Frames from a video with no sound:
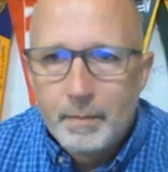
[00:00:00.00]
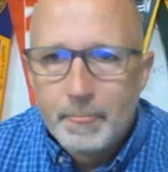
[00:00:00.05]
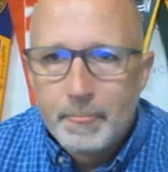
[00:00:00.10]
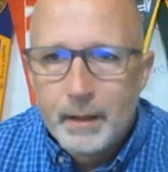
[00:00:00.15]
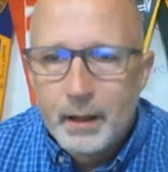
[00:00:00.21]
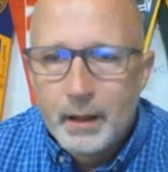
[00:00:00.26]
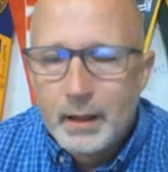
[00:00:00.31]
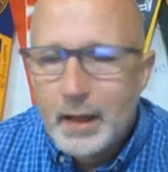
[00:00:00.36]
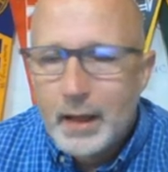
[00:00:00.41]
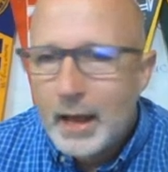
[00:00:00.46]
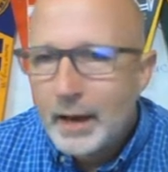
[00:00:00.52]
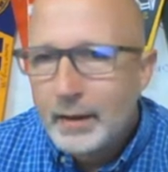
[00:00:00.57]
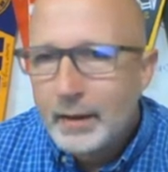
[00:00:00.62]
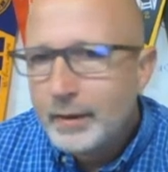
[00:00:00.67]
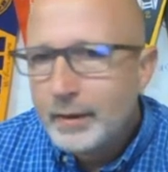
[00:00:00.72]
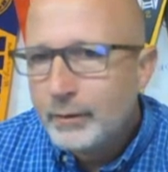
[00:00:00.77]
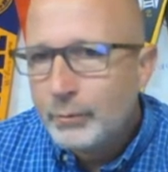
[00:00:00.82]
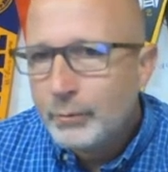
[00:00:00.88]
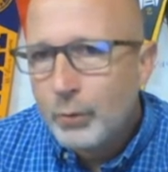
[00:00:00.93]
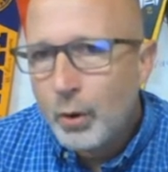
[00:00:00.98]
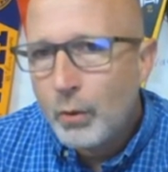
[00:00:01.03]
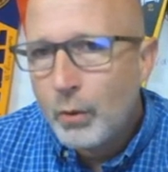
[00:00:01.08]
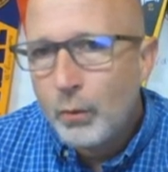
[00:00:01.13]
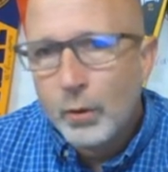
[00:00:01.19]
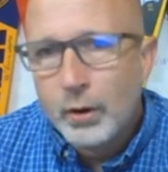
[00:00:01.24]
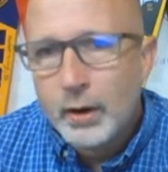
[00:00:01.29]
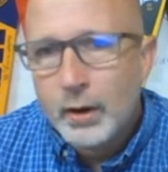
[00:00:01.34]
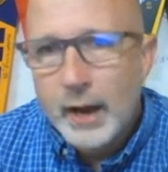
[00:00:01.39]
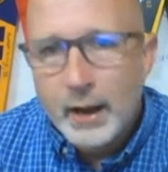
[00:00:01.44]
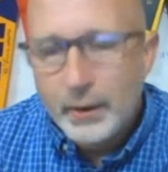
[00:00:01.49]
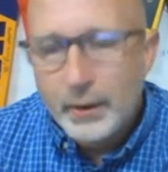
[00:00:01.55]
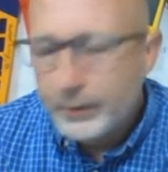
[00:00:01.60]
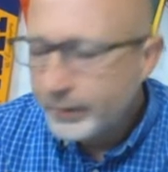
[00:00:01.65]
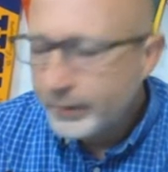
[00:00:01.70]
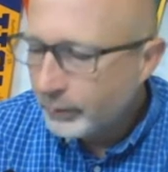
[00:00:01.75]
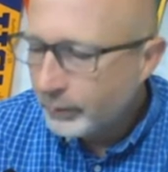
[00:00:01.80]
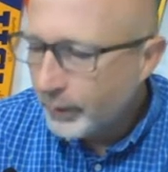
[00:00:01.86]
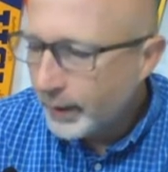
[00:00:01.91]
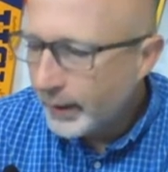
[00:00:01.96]
A lot of these won't work out
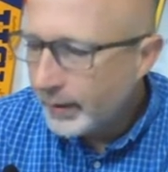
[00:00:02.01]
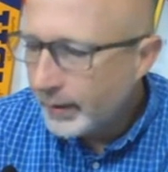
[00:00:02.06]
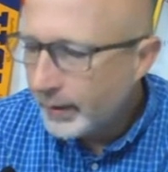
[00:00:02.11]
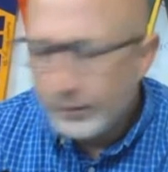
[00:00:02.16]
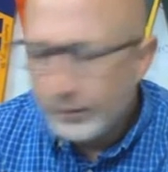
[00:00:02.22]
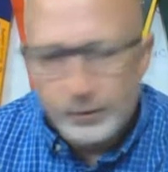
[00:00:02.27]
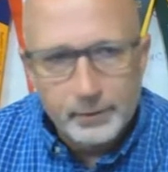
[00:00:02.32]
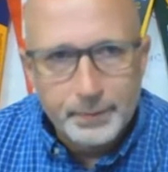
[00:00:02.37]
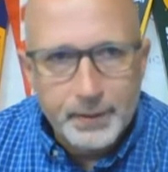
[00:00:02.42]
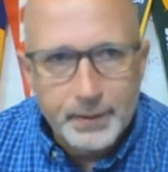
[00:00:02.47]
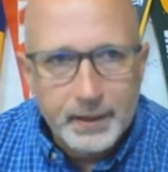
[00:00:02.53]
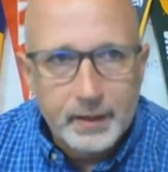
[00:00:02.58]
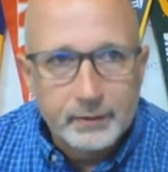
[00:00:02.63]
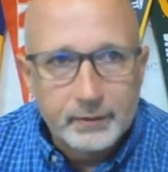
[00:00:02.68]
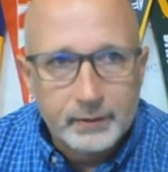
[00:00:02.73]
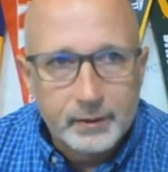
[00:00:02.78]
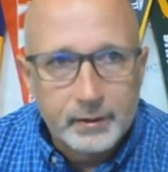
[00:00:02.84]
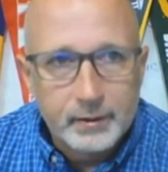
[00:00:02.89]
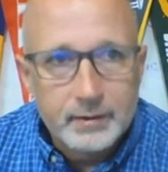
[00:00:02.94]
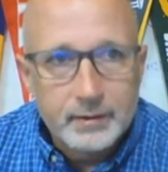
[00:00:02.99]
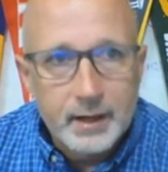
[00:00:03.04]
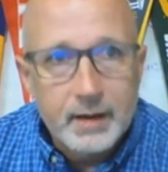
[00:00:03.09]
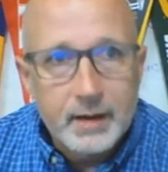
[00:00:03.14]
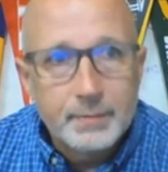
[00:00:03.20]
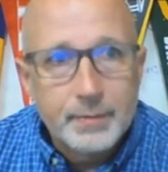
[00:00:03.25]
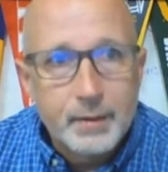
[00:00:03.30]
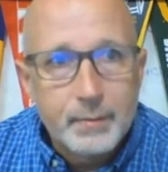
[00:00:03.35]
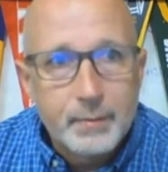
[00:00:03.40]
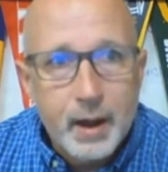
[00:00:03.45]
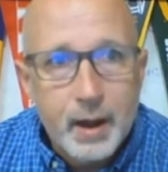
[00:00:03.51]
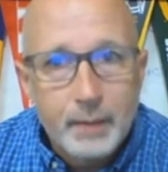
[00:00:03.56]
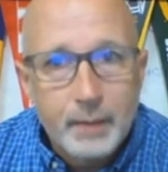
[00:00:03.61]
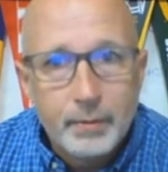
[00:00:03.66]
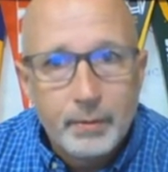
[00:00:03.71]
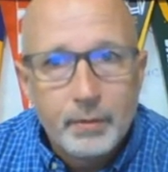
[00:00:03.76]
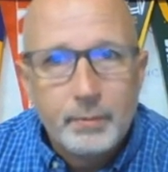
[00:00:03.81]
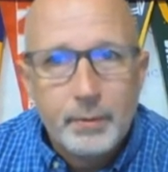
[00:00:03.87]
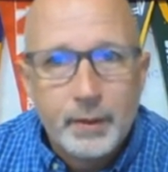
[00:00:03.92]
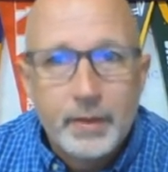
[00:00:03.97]
this way. That's just because of the setup of the
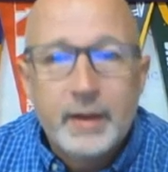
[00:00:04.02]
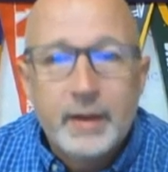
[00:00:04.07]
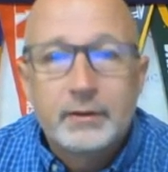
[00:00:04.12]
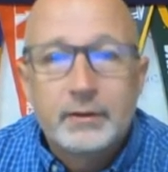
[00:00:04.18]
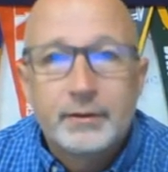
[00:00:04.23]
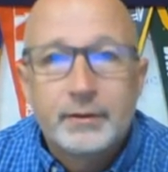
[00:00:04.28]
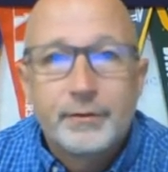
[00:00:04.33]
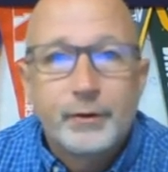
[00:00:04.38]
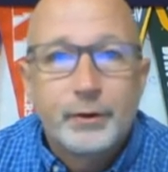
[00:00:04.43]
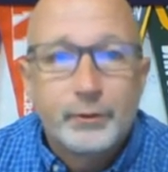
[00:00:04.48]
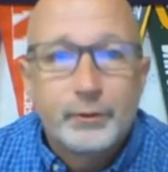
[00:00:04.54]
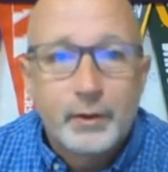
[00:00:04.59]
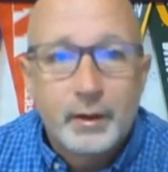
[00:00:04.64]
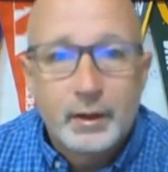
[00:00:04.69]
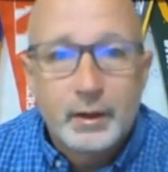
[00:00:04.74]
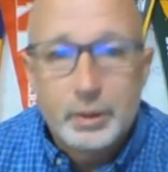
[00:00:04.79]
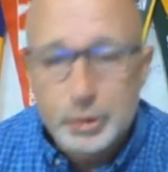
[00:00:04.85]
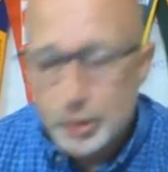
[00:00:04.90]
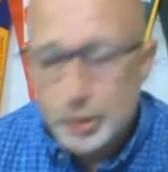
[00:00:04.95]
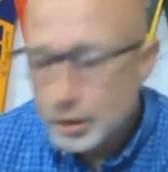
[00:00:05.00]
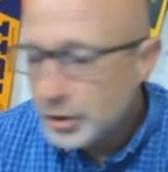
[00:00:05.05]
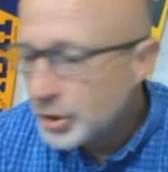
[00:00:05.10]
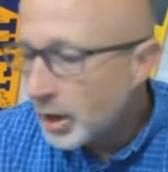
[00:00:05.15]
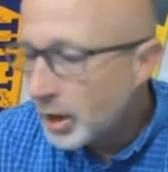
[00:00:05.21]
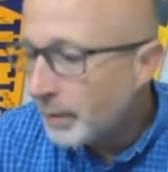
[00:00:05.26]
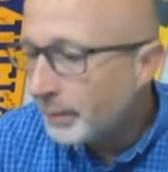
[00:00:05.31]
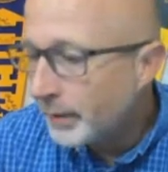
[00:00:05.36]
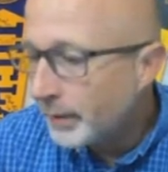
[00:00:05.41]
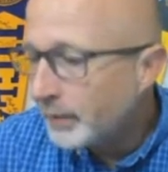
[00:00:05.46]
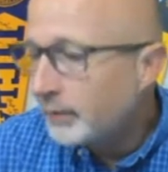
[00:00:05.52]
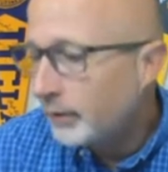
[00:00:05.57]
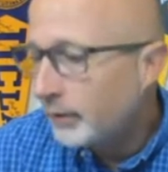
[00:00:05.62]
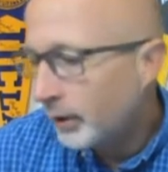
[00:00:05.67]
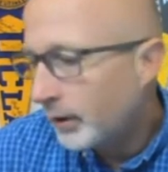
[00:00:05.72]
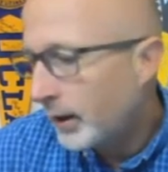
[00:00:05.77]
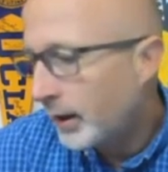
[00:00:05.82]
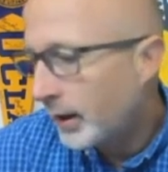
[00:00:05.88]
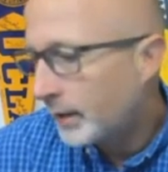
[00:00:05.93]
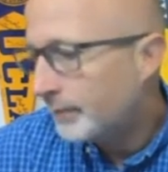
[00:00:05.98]
problem, but that's the first thing that should jump into
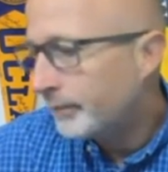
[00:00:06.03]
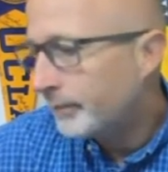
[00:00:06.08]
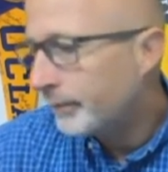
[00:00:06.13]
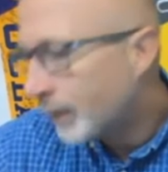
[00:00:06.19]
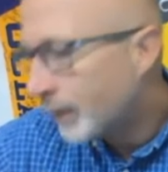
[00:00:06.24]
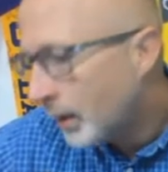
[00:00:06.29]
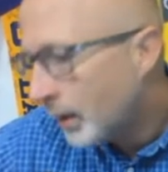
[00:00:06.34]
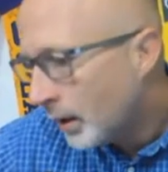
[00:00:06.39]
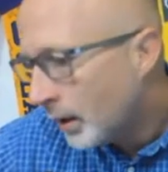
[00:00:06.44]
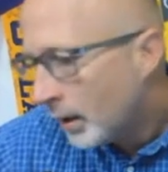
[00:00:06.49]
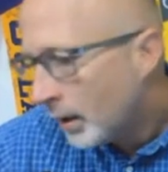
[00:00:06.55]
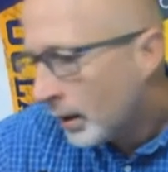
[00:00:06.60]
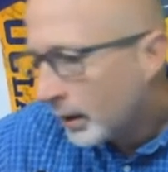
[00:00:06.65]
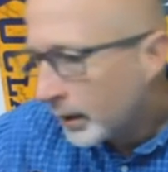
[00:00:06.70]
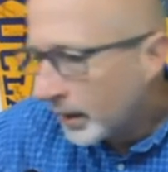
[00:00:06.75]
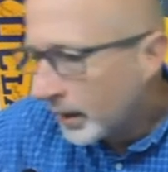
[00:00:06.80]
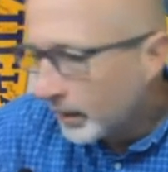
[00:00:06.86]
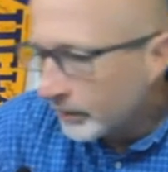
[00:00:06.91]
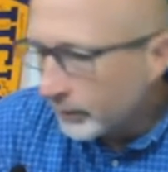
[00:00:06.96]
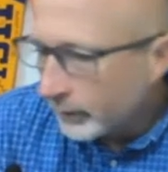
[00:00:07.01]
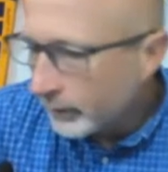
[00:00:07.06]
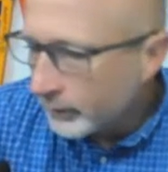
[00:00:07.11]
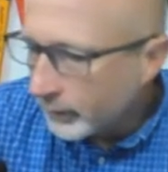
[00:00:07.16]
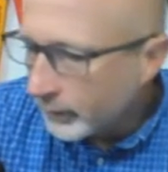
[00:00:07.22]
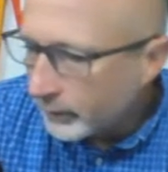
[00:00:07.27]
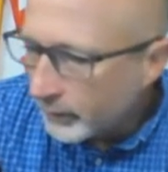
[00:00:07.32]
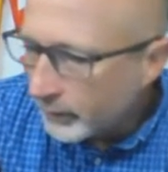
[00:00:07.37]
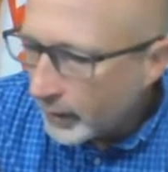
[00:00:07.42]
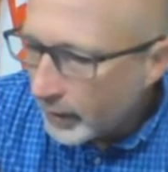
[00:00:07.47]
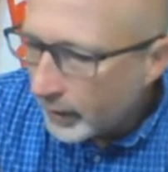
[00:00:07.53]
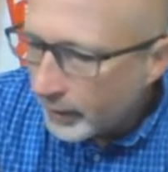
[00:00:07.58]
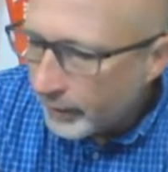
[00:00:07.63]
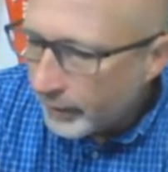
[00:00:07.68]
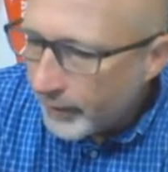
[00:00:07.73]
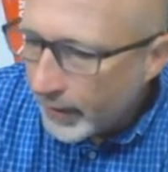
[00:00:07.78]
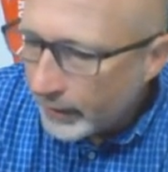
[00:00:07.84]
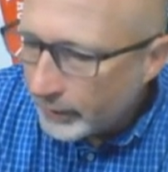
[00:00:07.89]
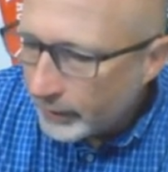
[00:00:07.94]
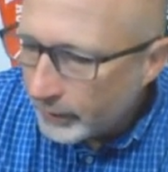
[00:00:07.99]
your head. Okay, so let's list out all the
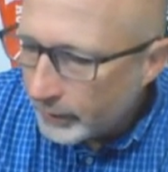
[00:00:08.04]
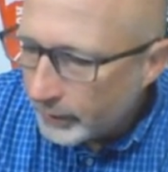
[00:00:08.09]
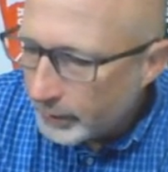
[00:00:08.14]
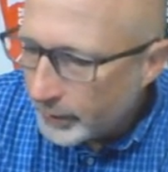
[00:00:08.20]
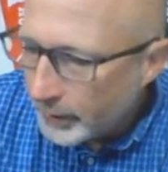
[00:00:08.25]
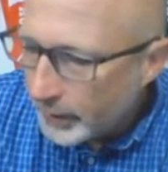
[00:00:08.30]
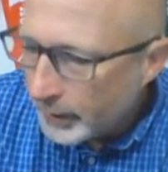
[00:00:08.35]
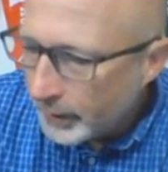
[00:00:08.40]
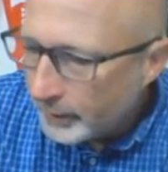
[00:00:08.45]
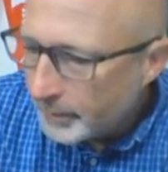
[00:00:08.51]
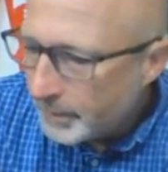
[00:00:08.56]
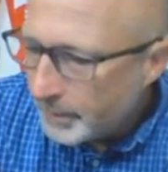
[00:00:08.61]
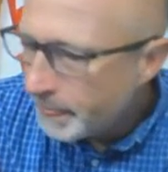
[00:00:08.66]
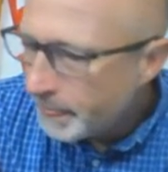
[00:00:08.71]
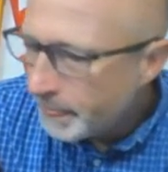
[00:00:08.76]
factors of p.